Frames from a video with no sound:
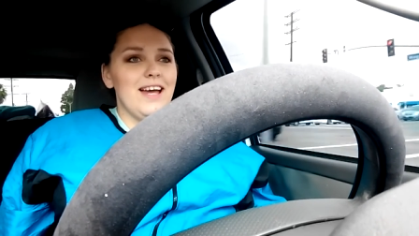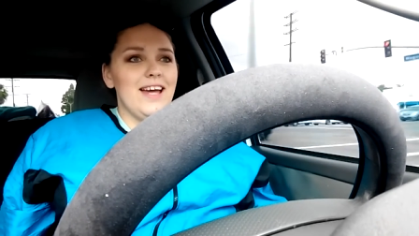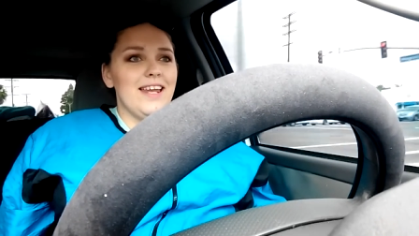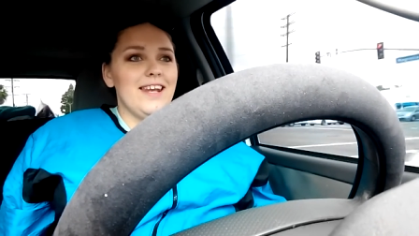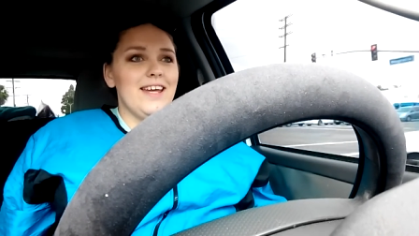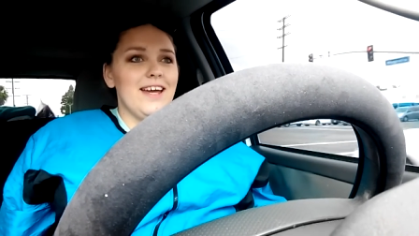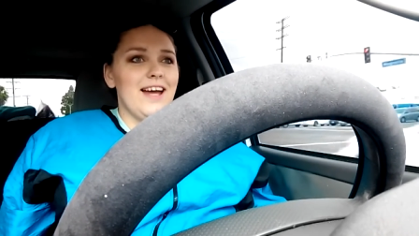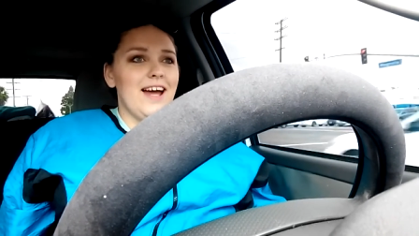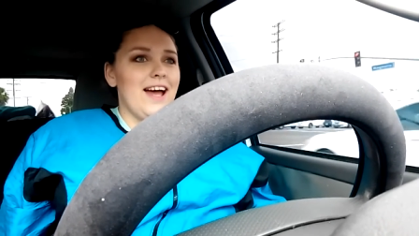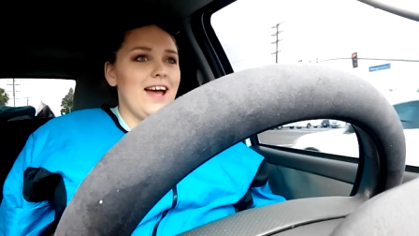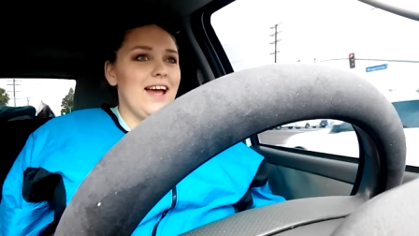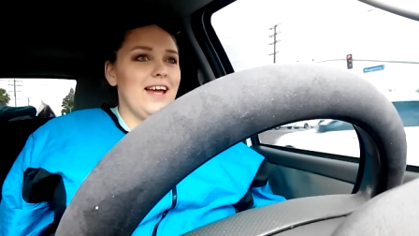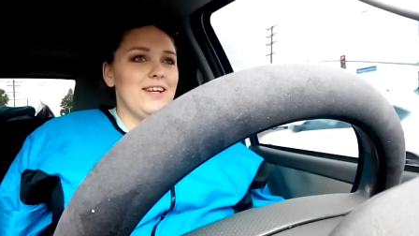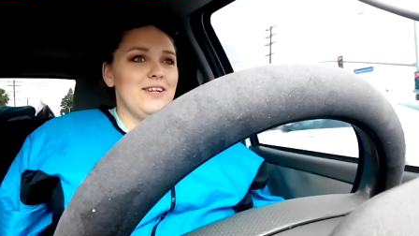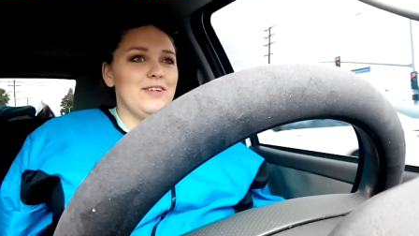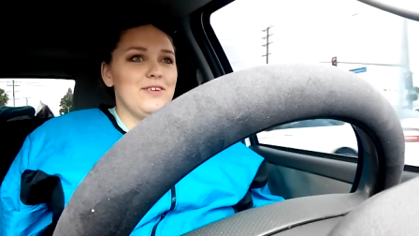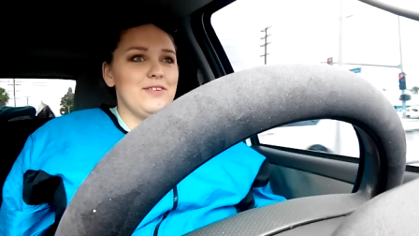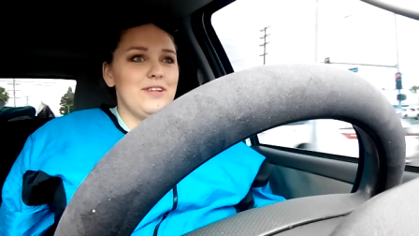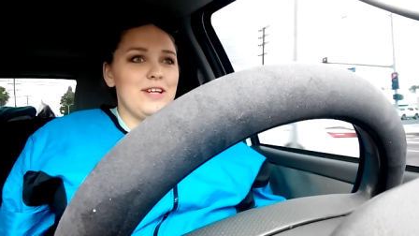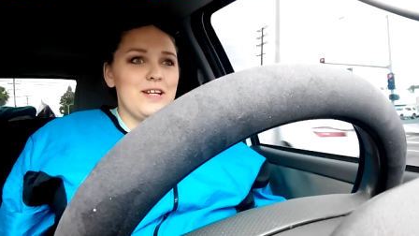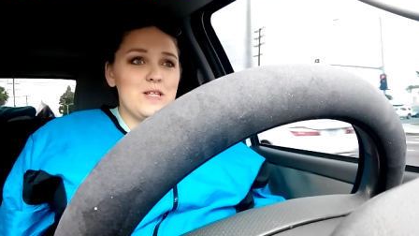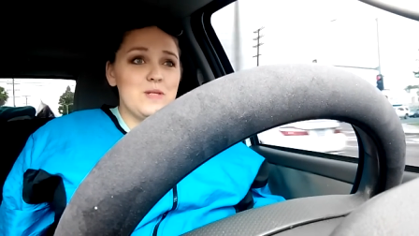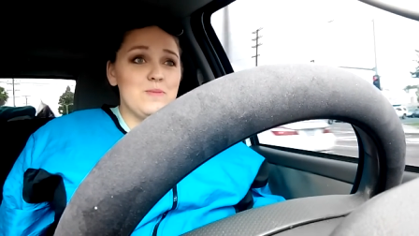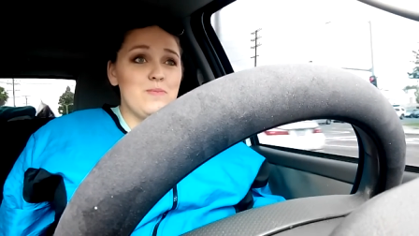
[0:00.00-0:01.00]
And I
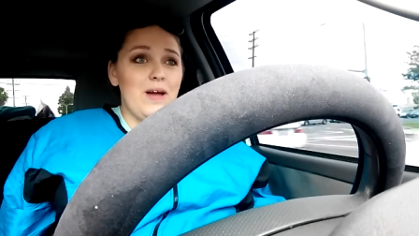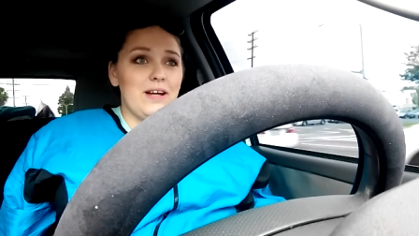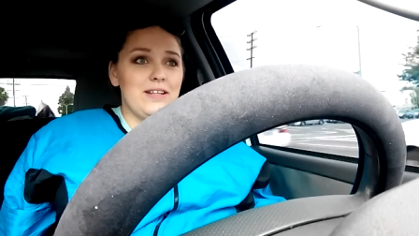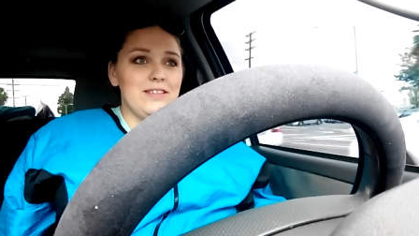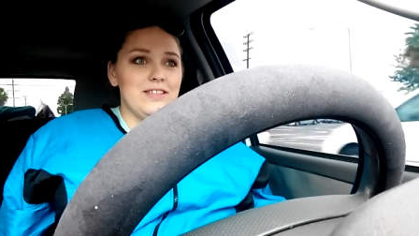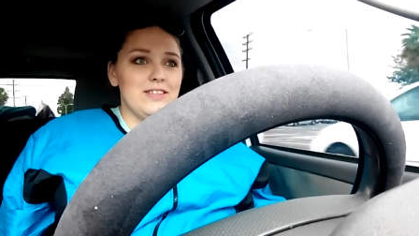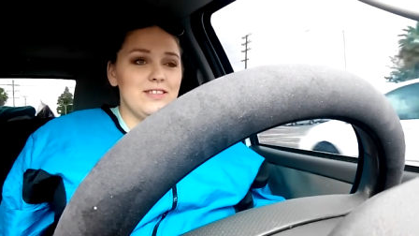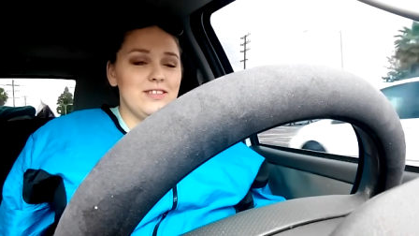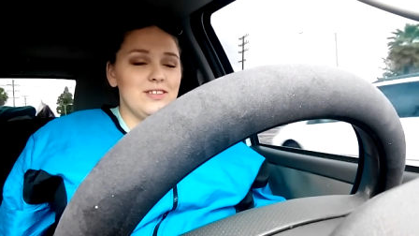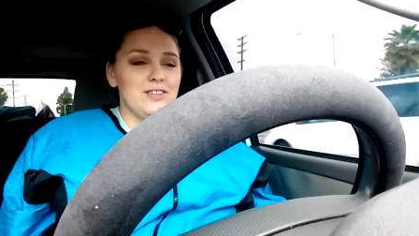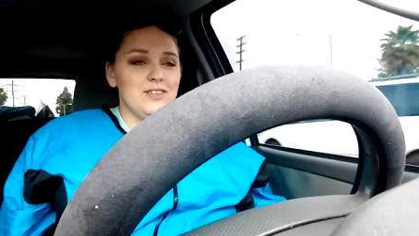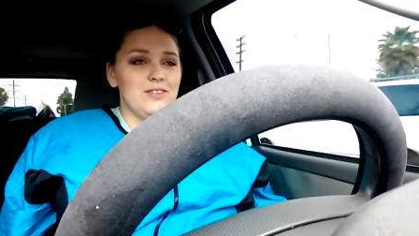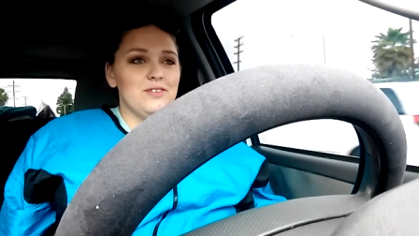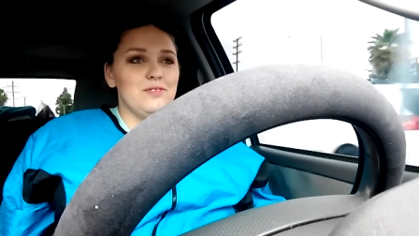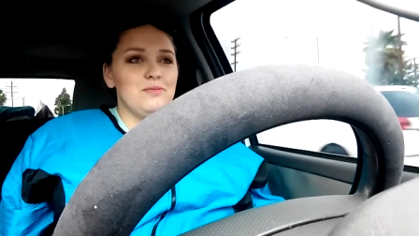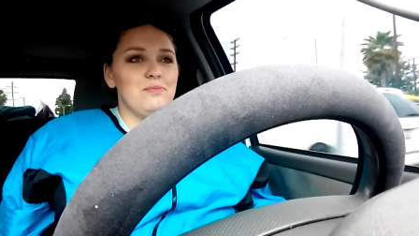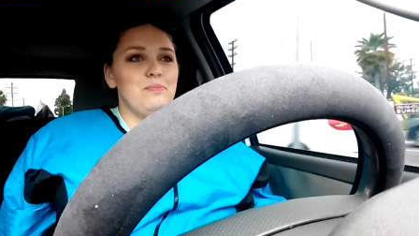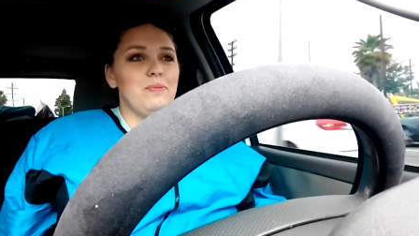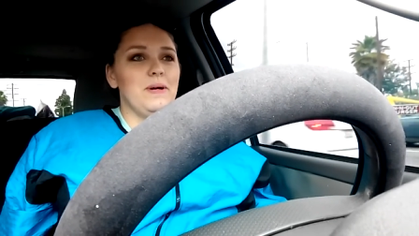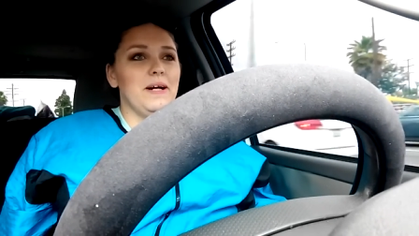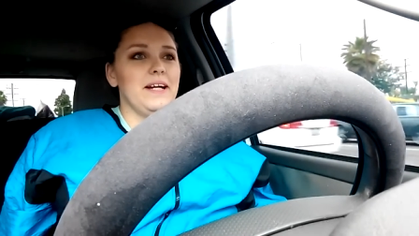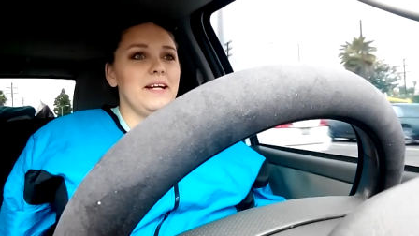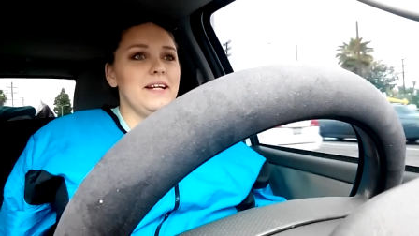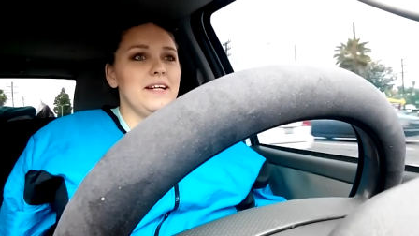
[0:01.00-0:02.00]
don't expect it to,
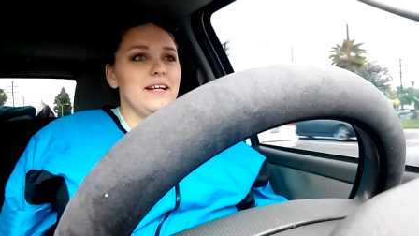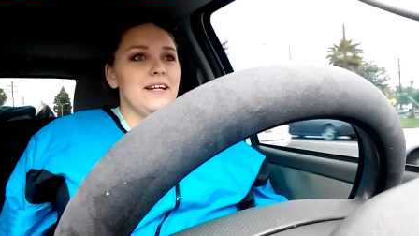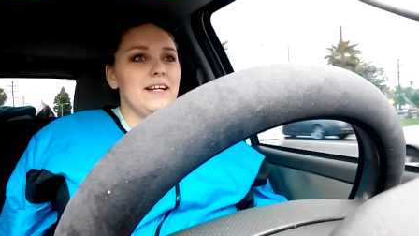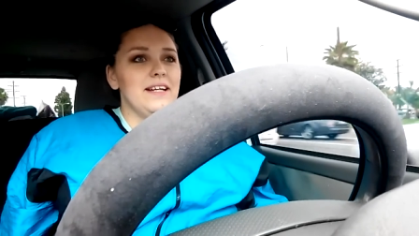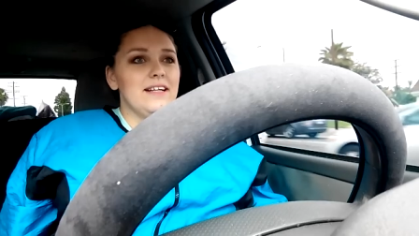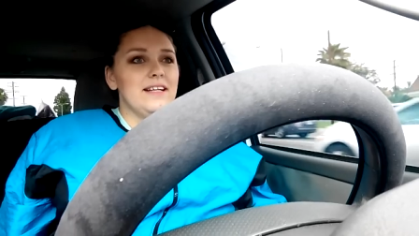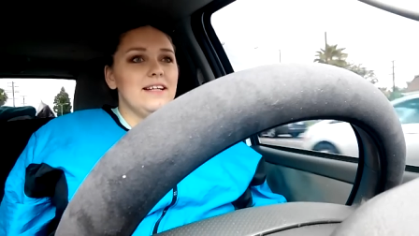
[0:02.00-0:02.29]
but